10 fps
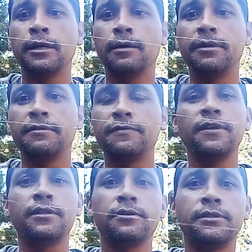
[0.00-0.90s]
I believe it's
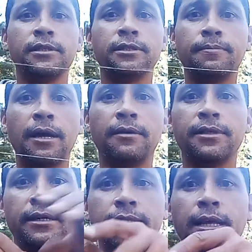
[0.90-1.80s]
50 or 60 pound
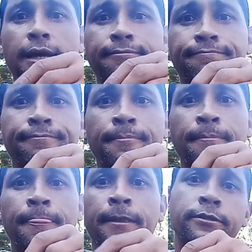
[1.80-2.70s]
test line.
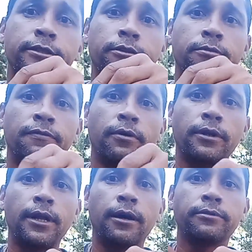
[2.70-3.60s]
Excuse me for the
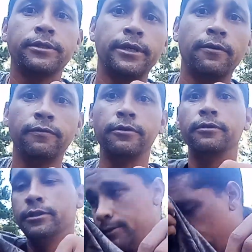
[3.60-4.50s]
dogs, he's gone
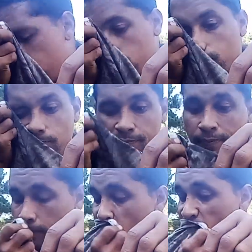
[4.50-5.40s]
foolish.
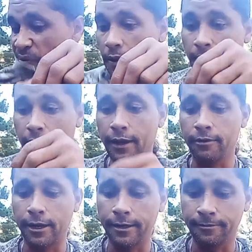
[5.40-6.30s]
But
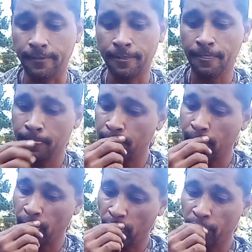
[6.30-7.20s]
anyway,
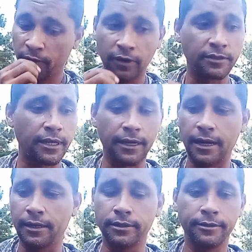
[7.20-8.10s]
first thing
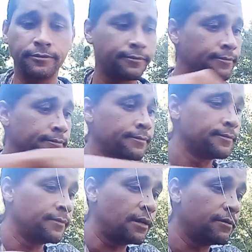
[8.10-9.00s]
I do,
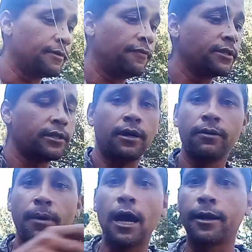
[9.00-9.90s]
I'm going to be fishing on the
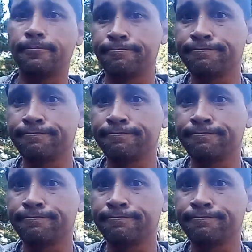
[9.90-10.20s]
bottom.